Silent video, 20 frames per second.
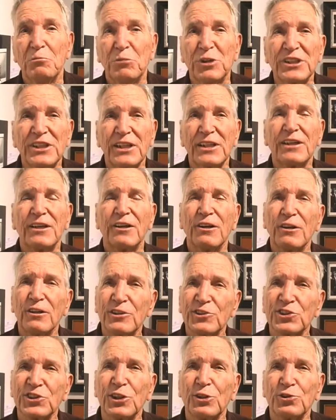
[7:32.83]
but they can
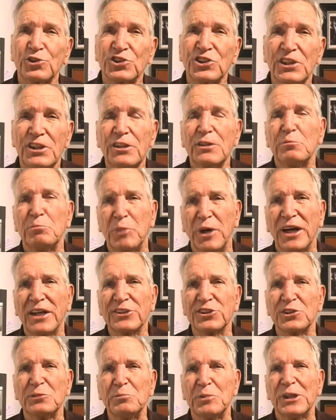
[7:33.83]
also see the
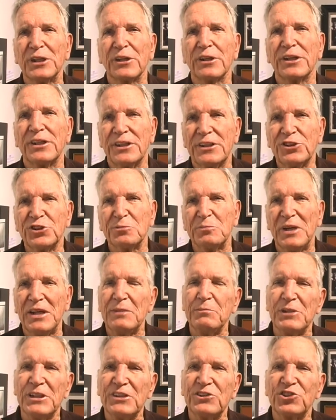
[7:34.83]
possibilities
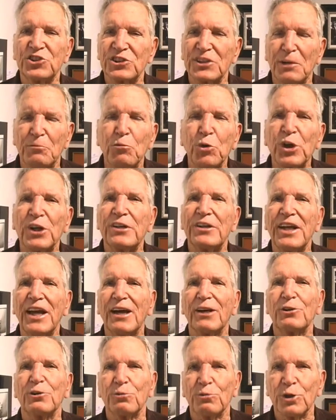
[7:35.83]
maybe somewhere
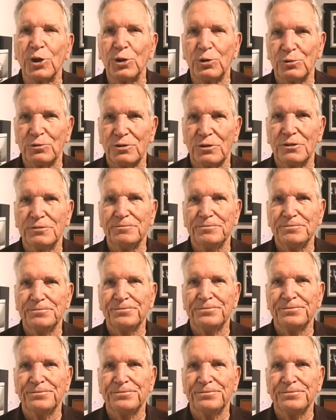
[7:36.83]
down the road.